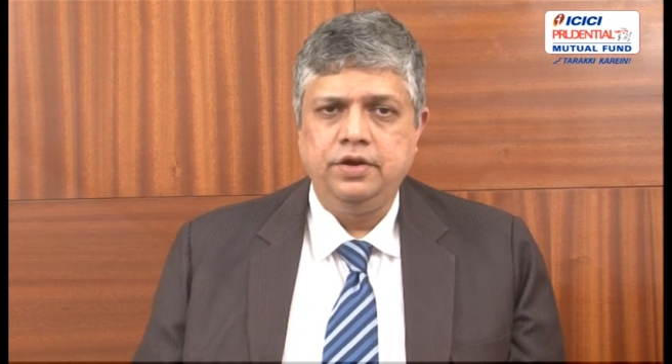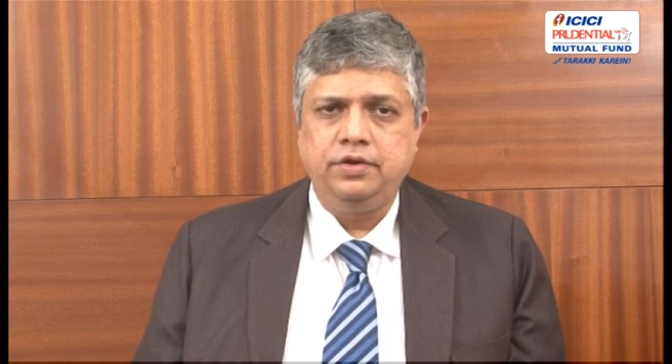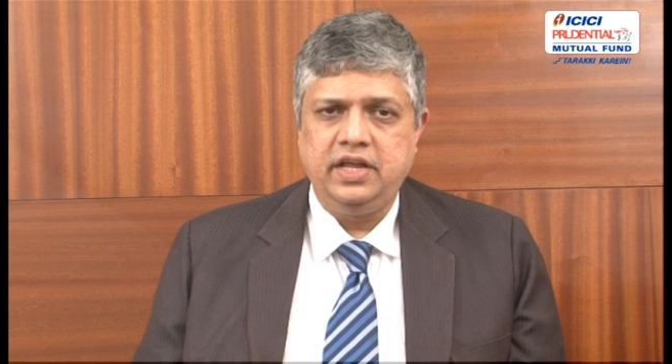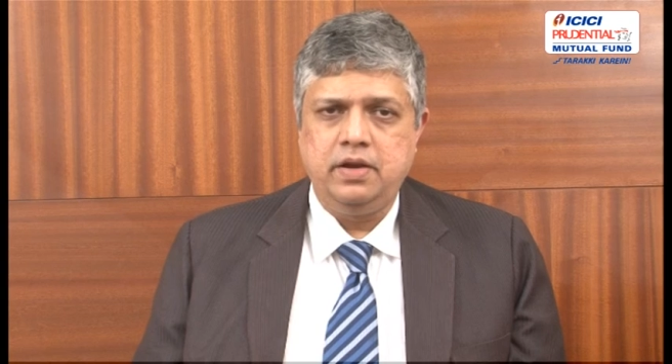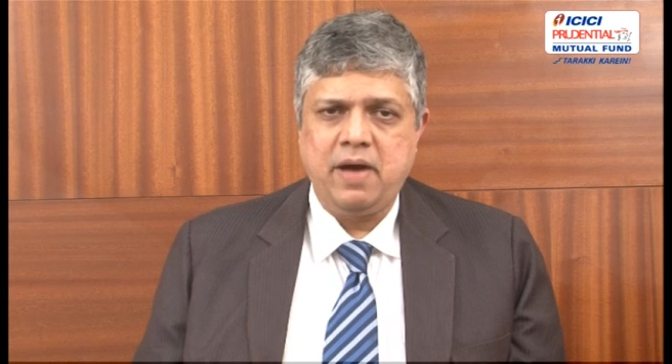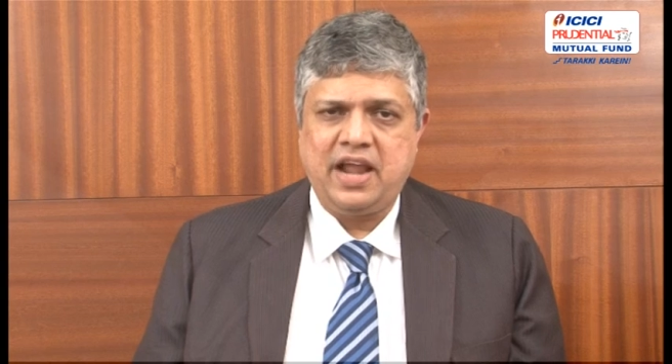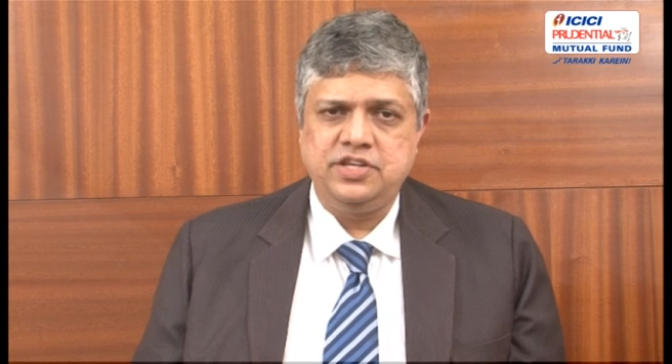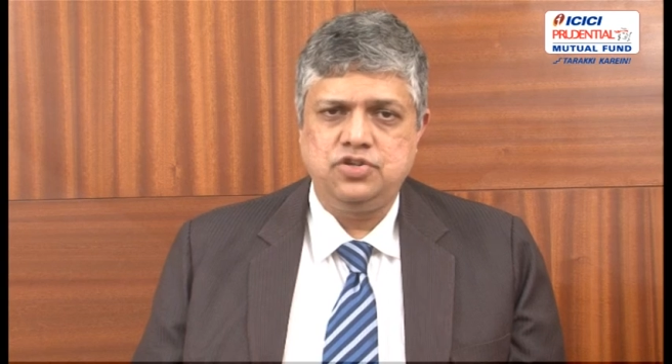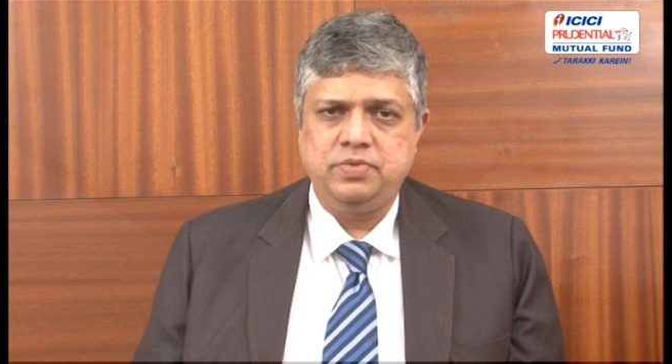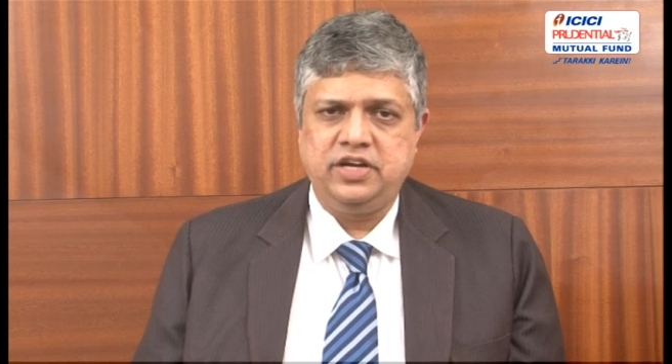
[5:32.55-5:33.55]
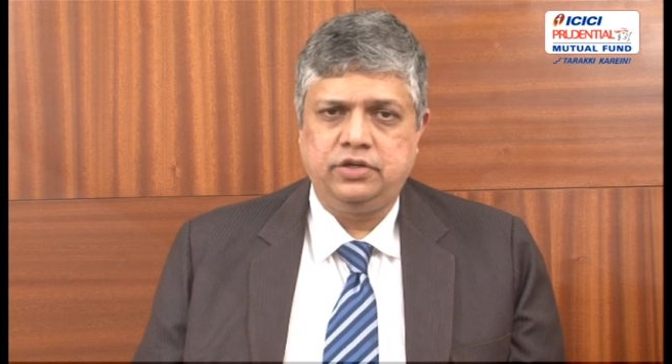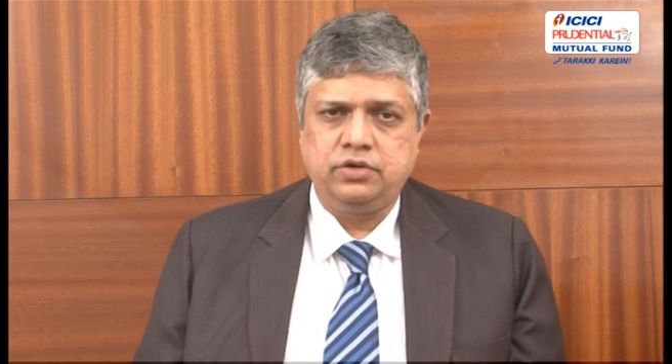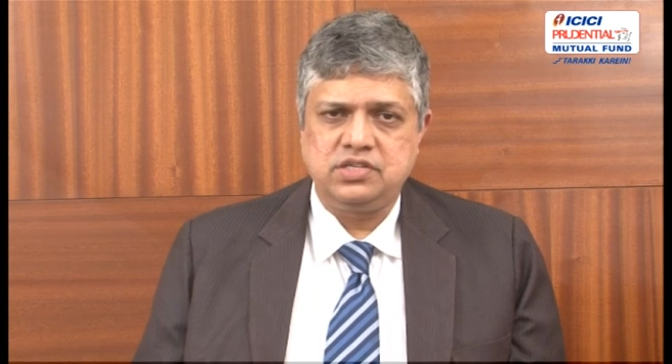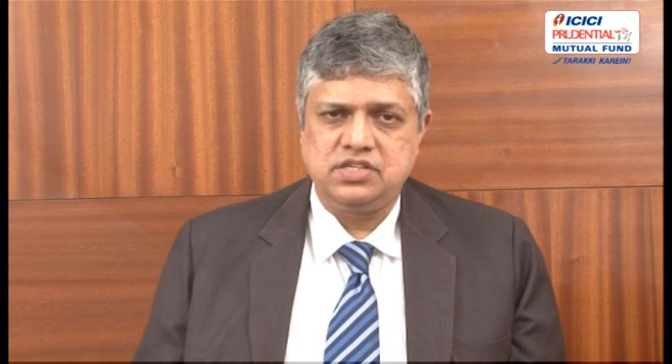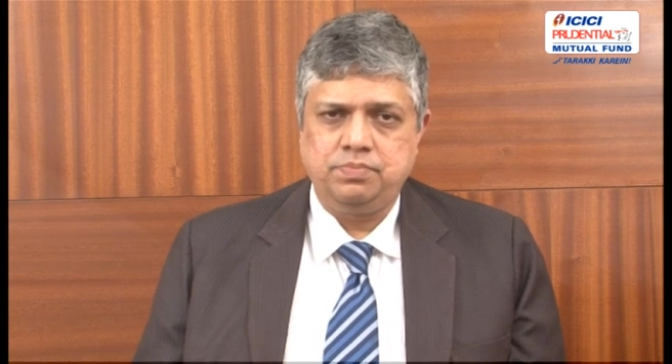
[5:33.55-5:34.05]
in management
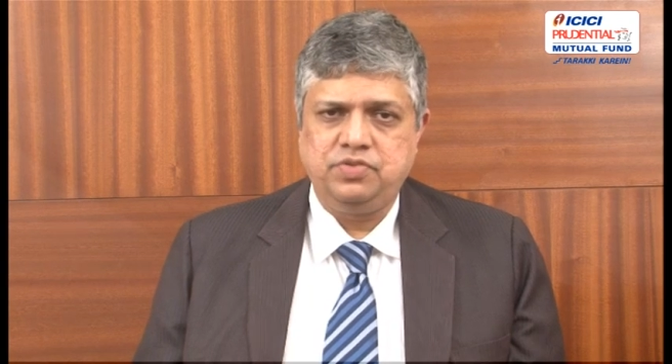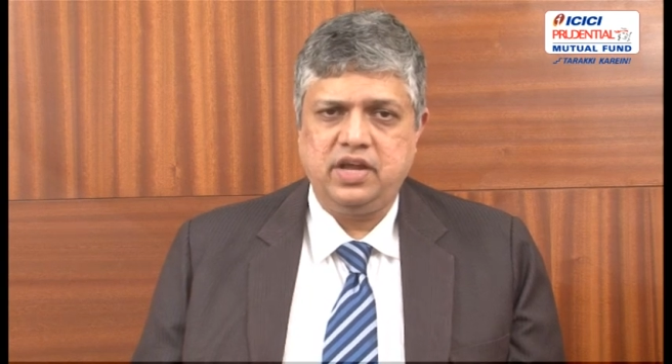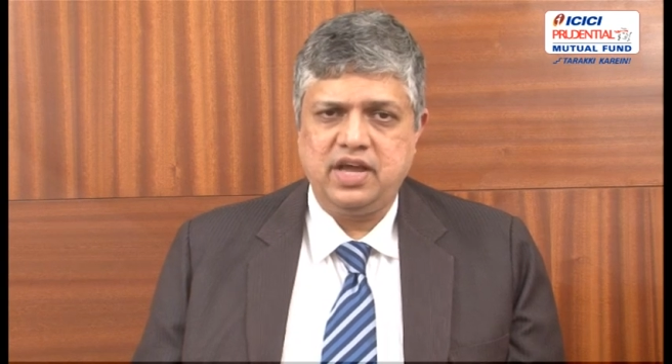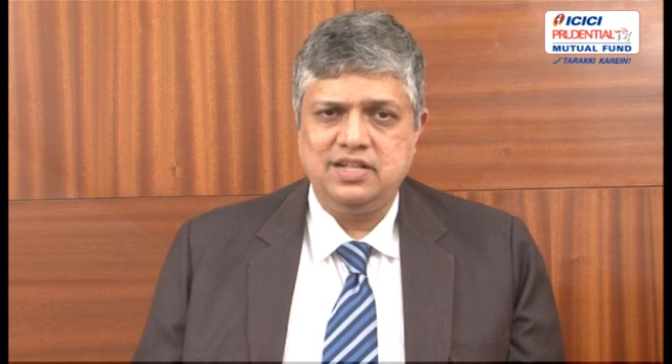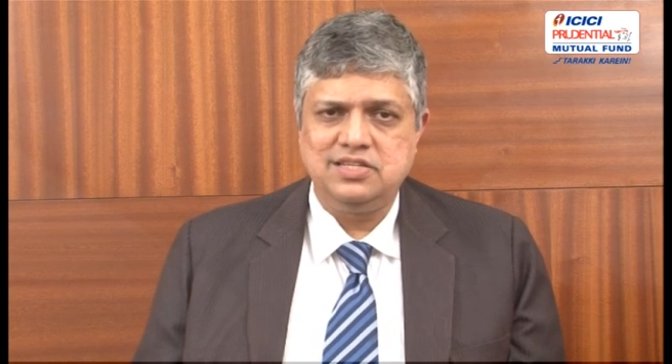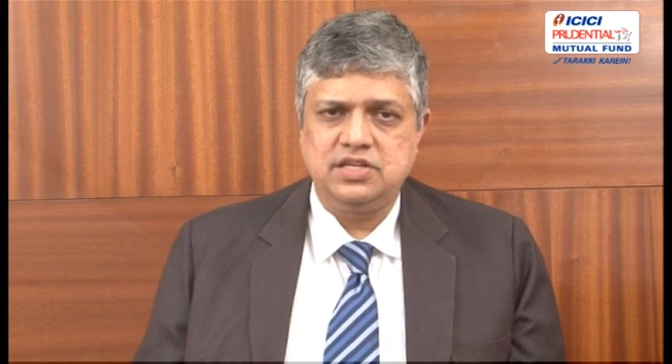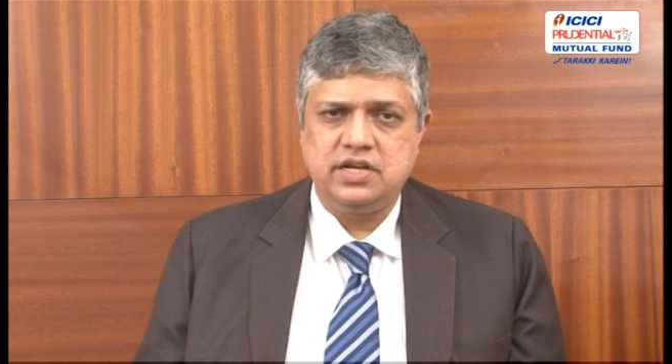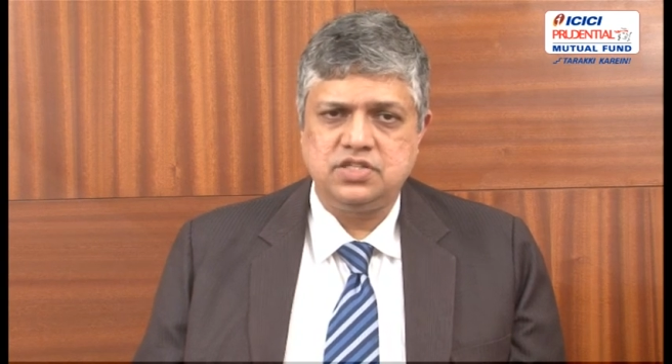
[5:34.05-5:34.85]
or something else in